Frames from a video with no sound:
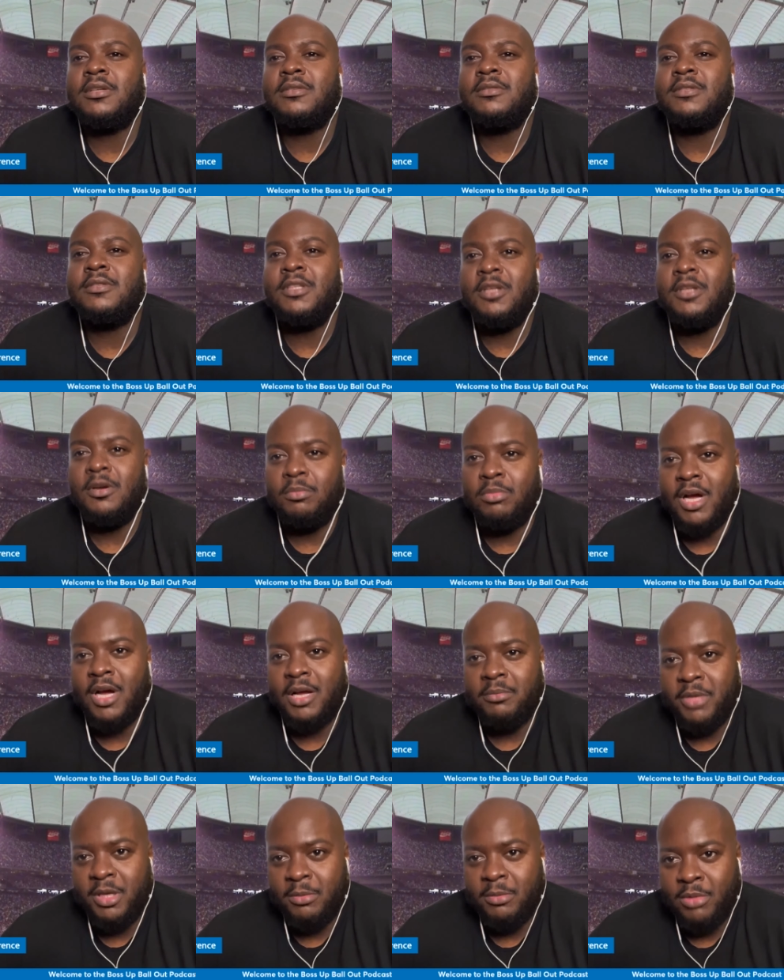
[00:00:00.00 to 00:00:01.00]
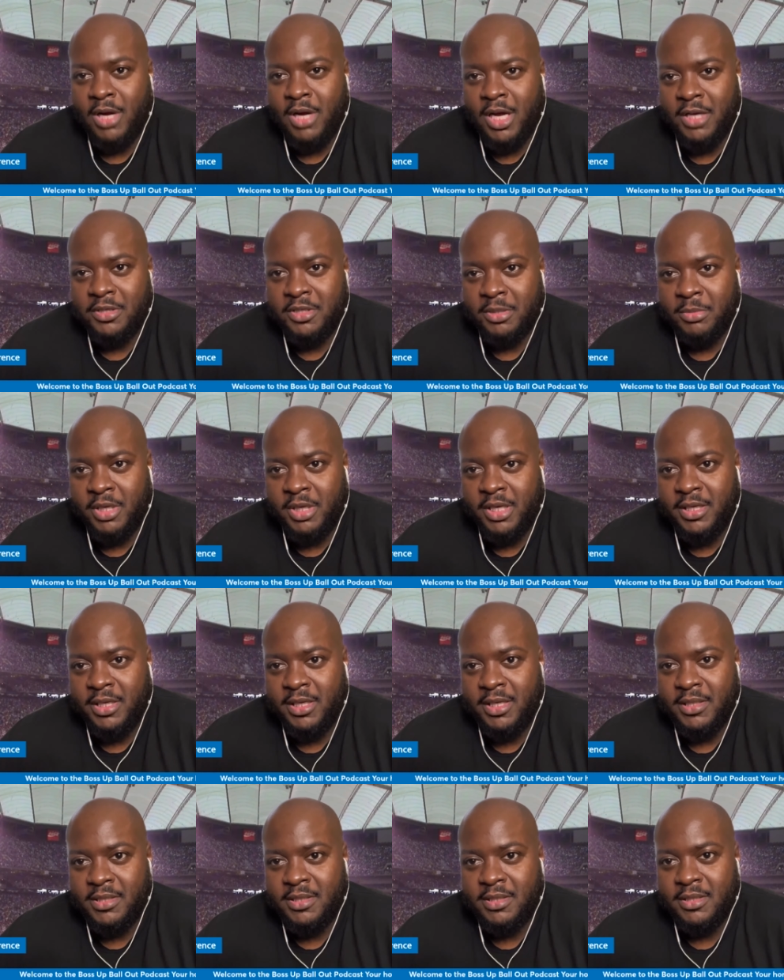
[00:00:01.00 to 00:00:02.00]
But you know, Big
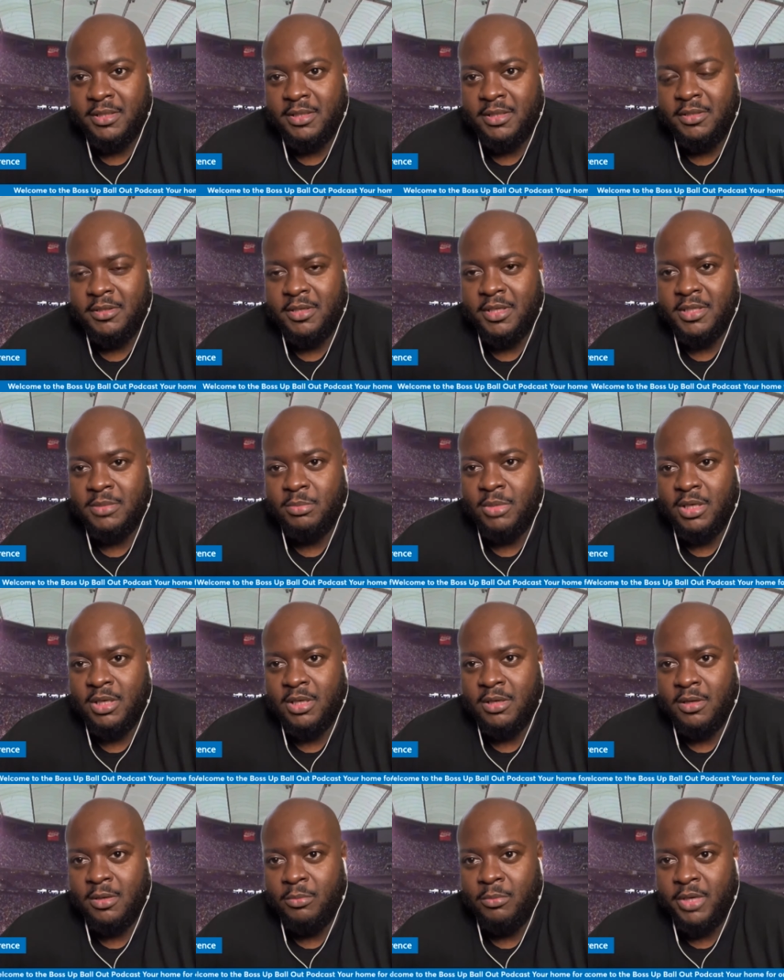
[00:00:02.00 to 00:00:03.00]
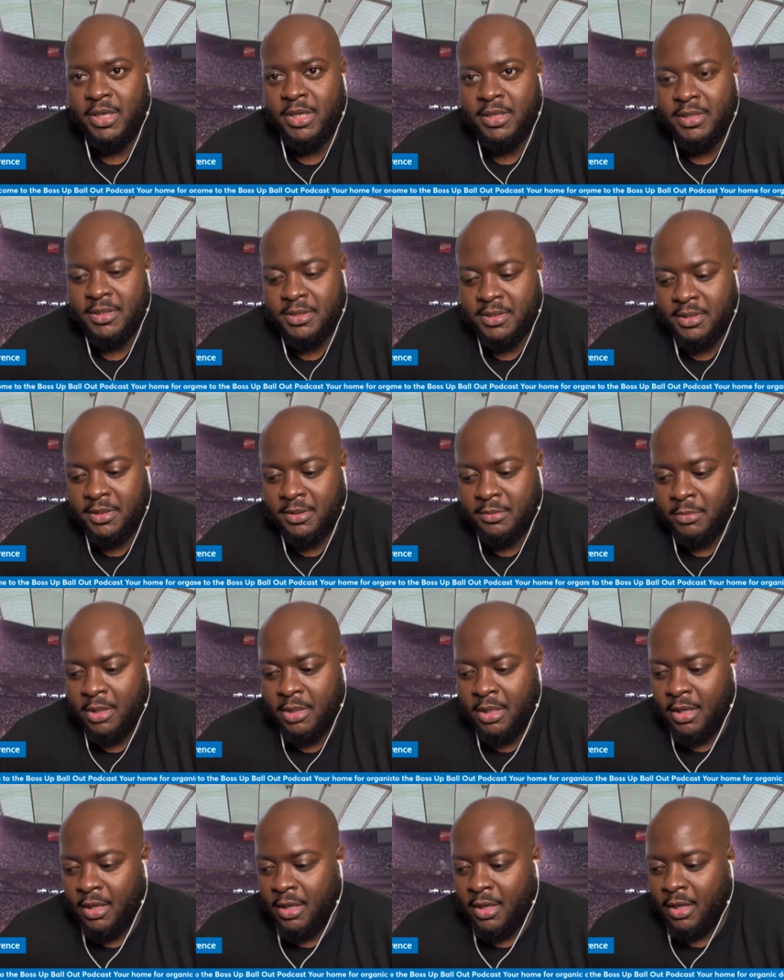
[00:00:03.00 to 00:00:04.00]
Brodric, man, that's, you know, that's my dog. I'm waiting to
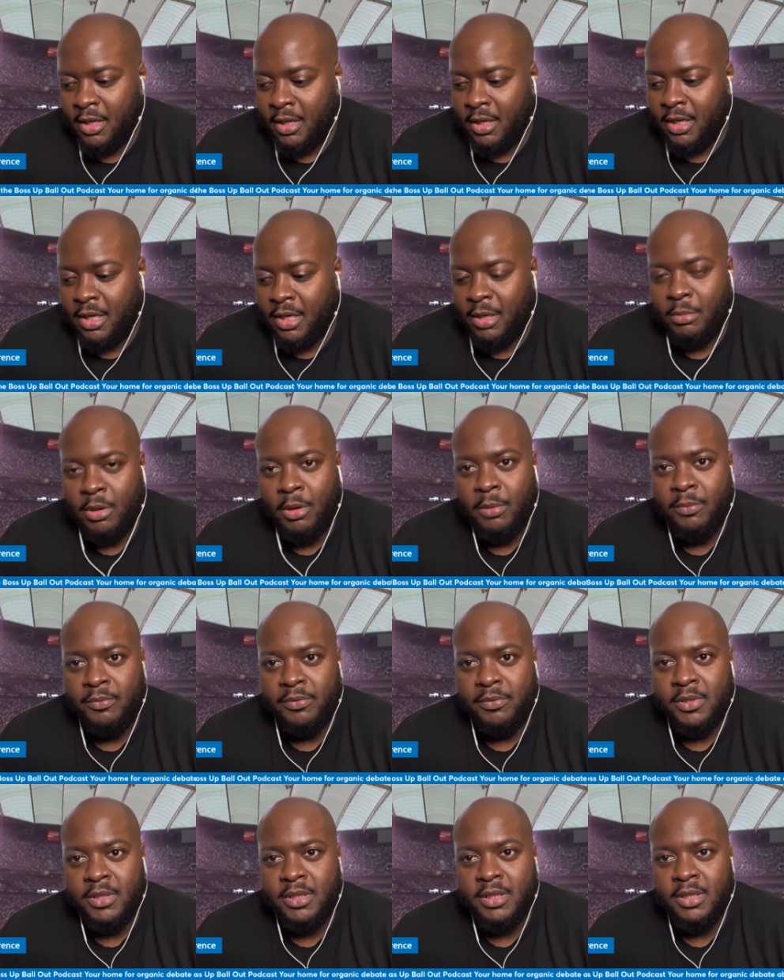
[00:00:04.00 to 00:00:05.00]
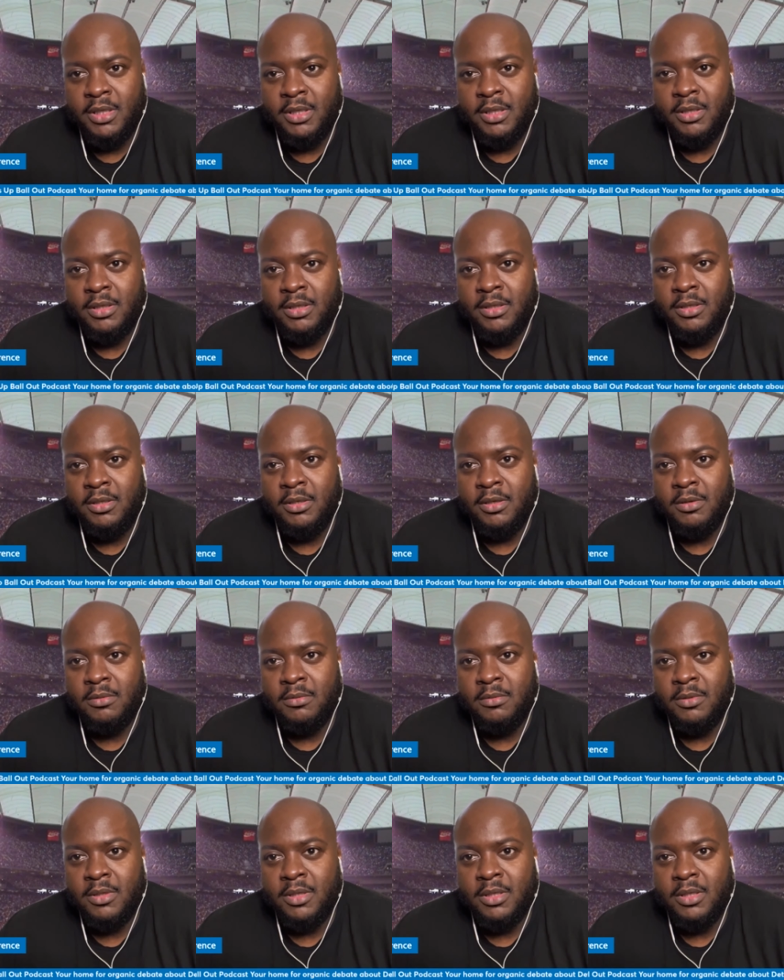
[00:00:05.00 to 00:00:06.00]
see him. Hopefully, you
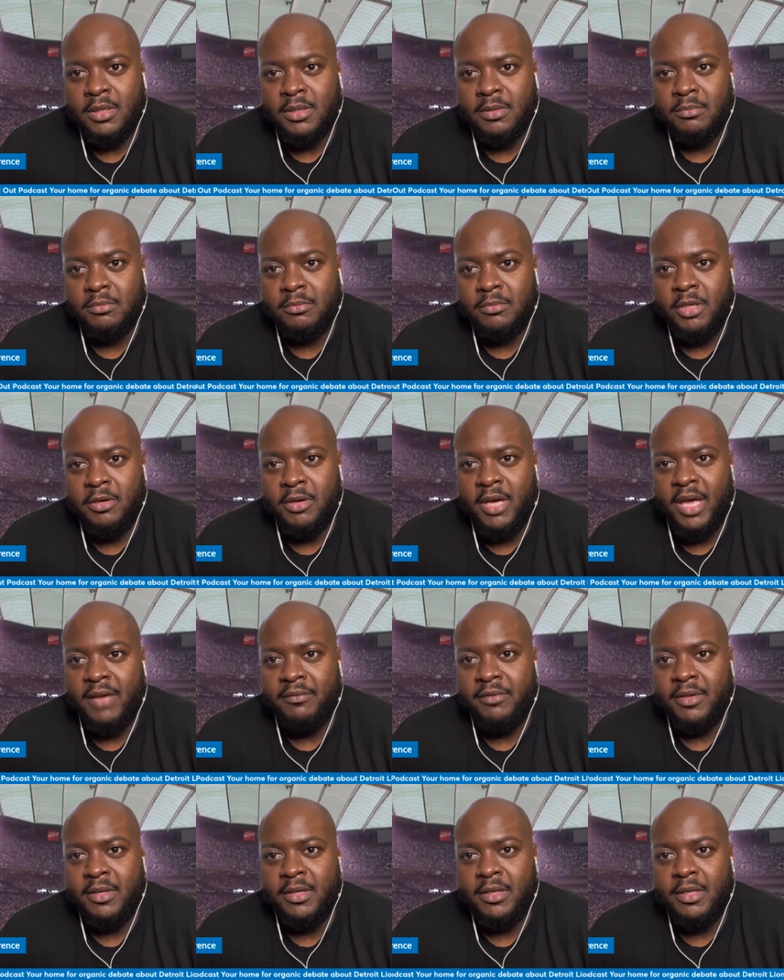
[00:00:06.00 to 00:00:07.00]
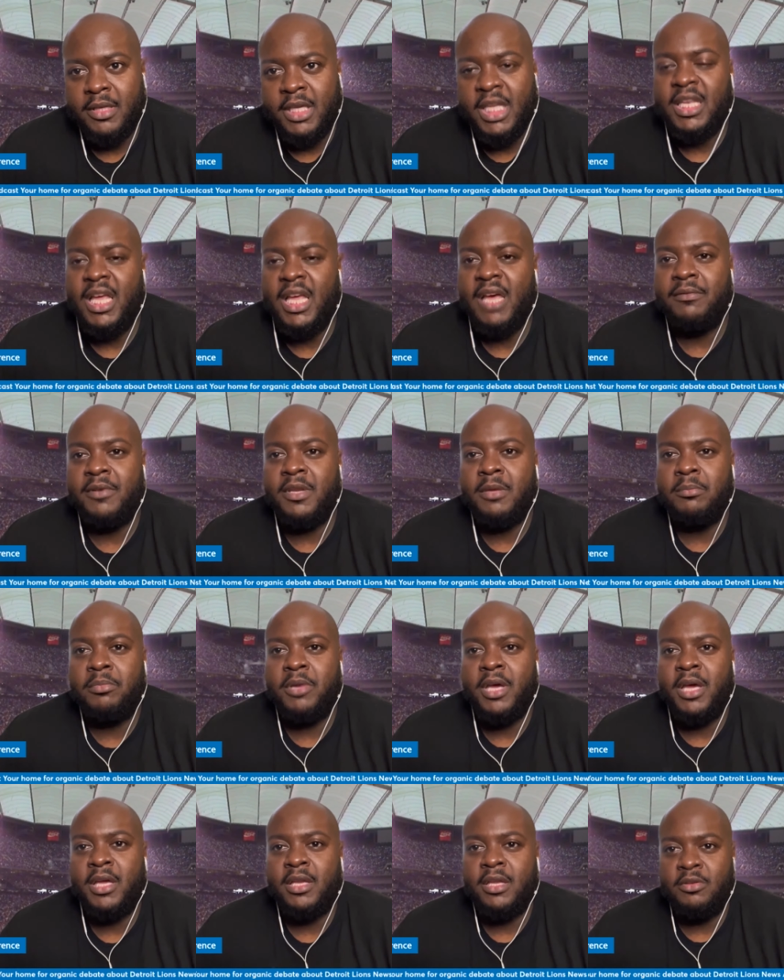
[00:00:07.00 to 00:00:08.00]
know, he'll get to have an
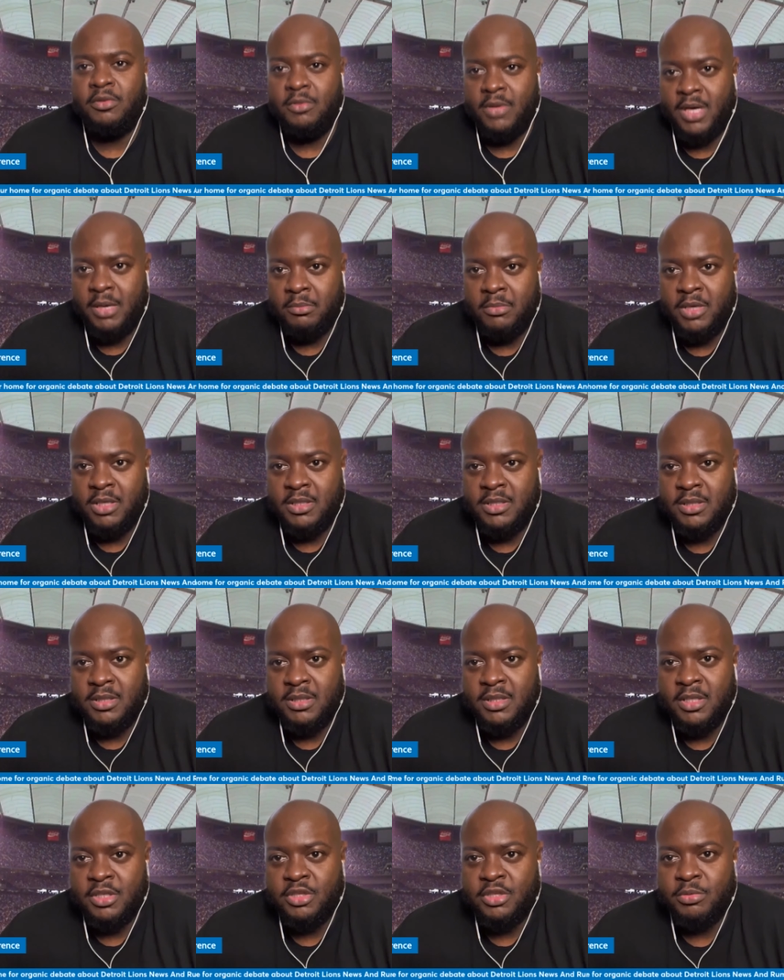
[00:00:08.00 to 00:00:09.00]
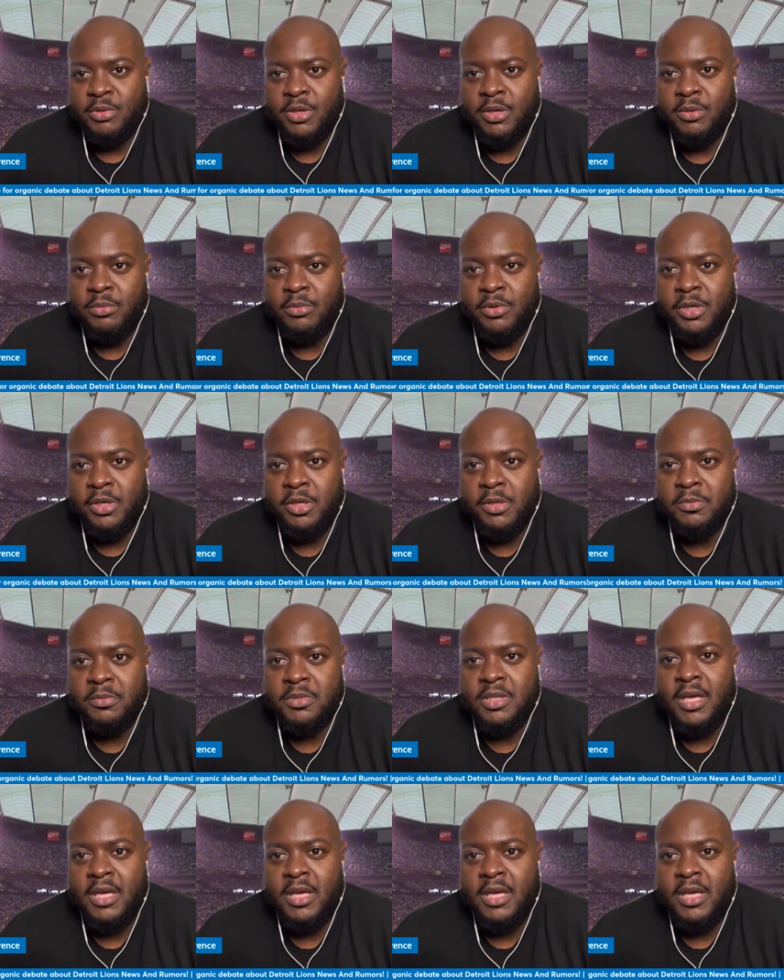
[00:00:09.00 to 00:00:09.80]
impact. And you had mentioned Terrell Williams.